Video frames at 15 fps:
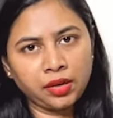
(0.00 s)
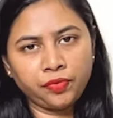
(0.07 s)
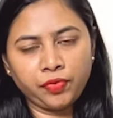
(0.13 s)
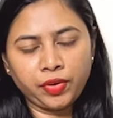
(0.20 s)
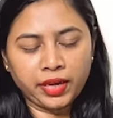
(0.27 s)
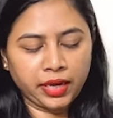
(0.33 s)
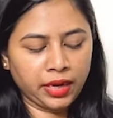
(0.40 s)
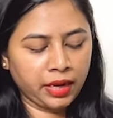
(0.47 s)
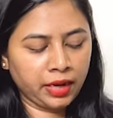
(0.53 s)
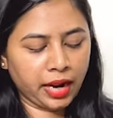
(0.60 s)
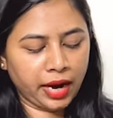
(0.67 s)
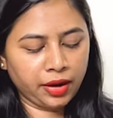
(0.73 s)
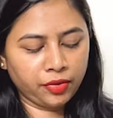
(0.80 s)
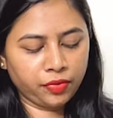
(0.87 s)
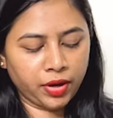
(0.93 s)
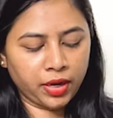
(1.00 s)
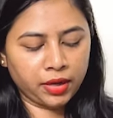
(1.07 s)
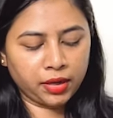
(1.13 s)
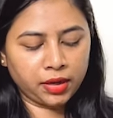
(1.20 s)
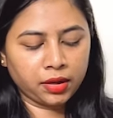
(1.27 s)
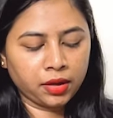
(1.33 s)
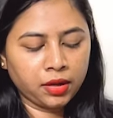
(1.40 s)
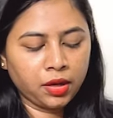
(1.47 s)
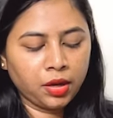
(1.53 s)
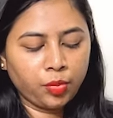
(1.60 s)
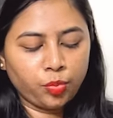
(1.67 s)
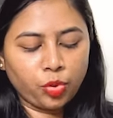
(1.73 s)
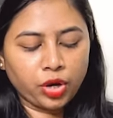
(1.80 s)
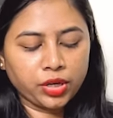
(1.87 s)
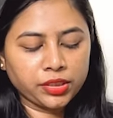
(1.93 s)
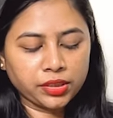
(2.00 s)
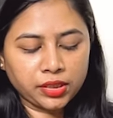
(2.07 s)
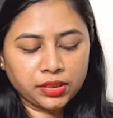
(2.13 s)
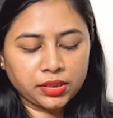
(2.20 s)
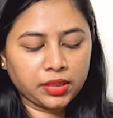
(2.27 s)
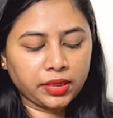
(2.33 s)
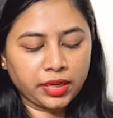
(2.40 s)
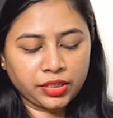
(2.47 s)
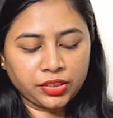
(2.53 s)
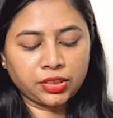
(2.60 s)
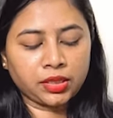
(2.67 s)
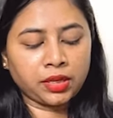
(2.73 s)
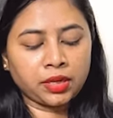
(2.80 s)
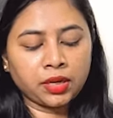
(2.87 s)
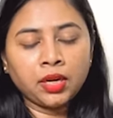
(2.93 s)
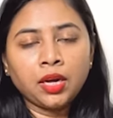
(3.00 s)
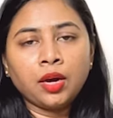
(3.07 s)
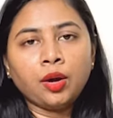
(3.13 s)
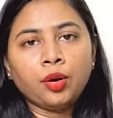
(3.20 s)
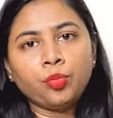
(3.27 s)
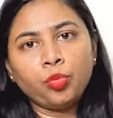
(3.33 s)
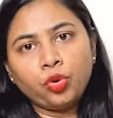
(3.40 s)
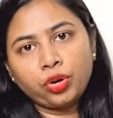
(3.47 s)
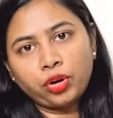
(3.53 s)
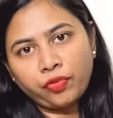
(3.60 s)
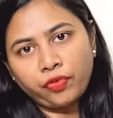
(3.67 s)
very lightweight moisturizer texture. More of